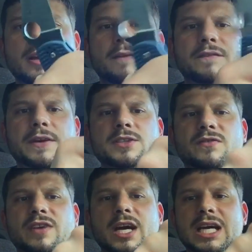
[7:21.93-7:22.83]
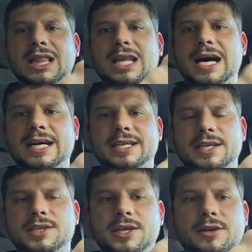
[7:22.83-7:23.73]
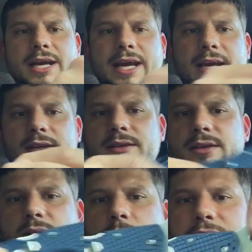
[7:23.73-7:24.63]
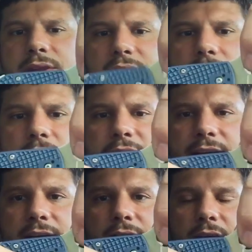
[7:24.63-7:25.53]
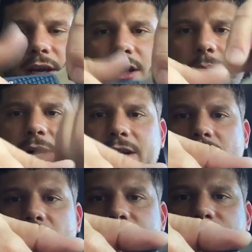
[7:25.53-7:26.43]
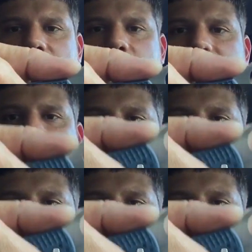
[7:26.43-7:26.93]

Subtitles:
feels very locked into your hand with the guard here. But also with